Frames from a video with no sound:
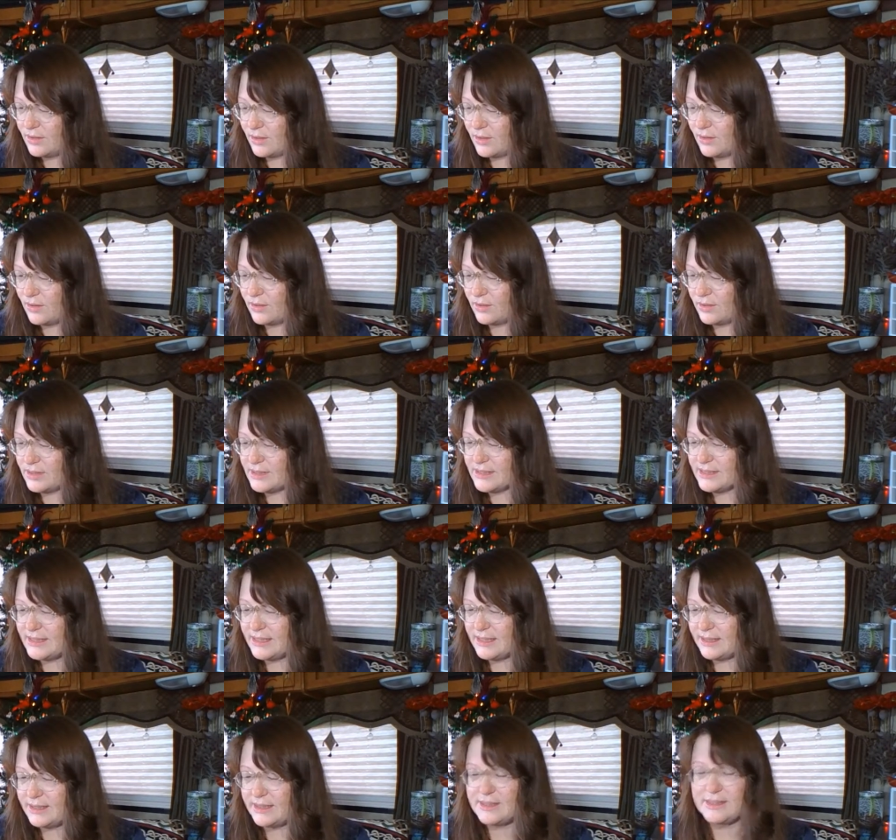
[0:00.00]
girls
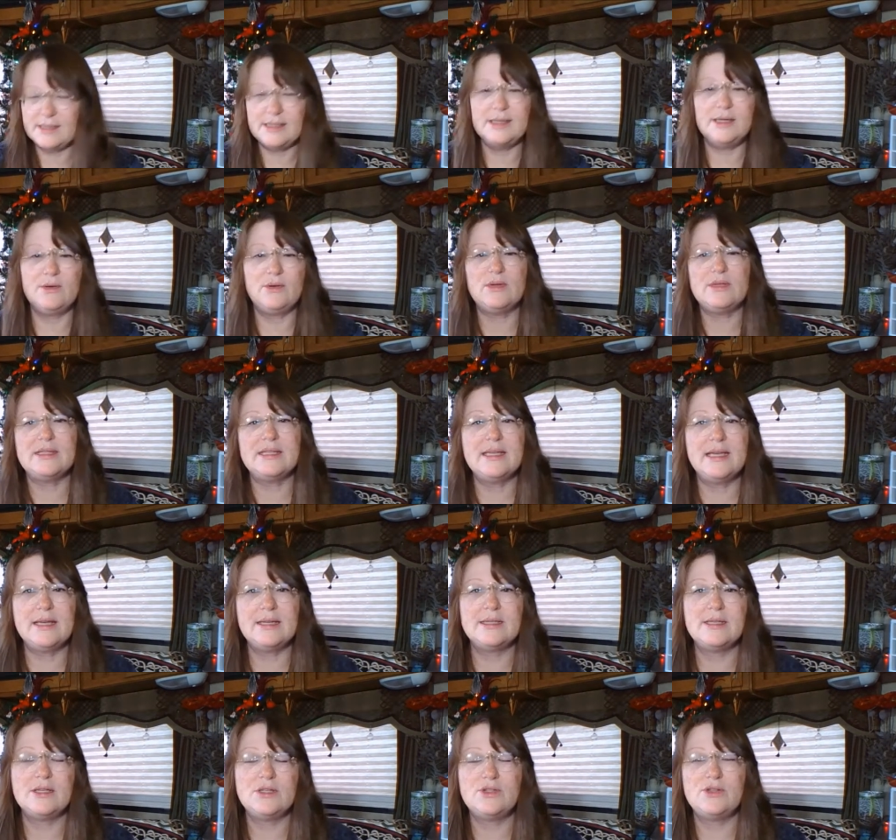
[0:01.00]
did the Secret
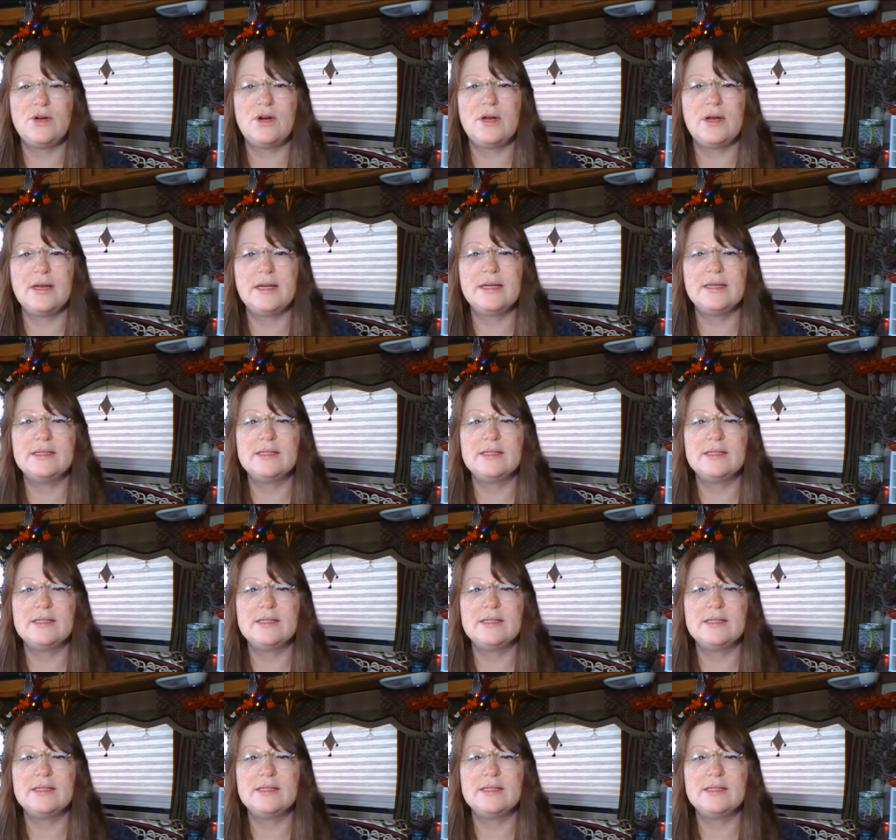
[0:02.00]
Santa drawing,